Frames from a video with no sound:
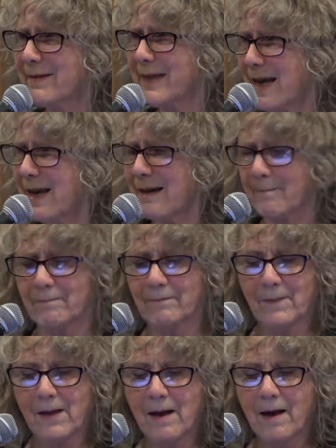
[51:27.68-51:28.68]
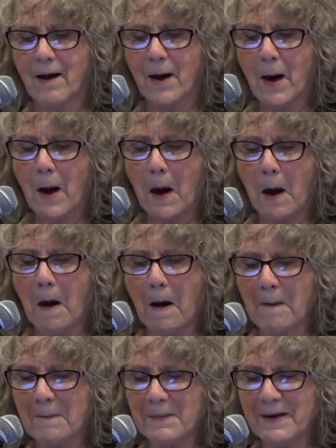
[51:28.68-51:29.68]
Damn.
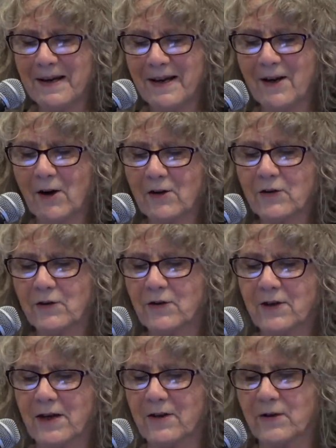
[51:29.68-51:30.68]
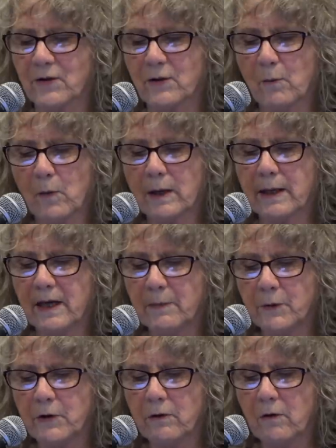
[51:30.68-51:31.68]
Um, he also says, What
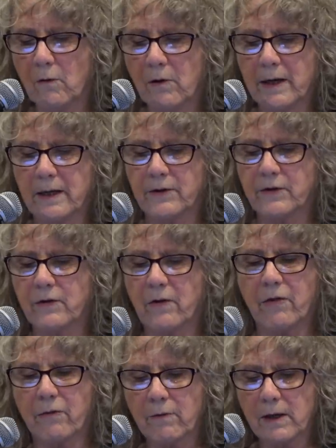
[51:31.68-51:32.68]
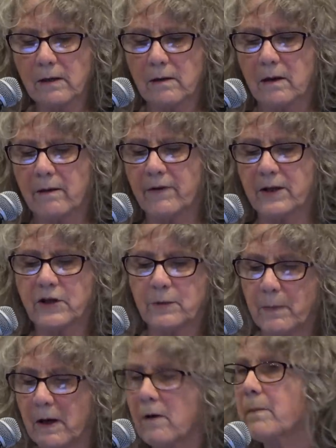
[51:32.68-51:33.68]
keeps you going is the thrill of
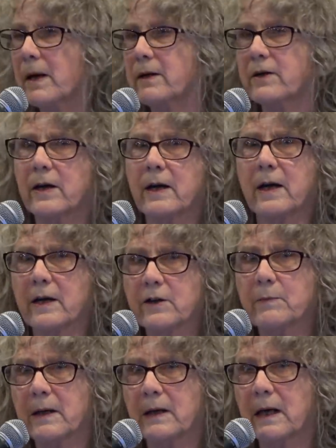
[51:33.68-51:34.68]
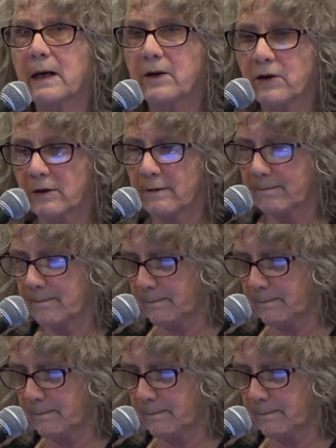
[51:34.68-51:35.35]
experiment and expectation.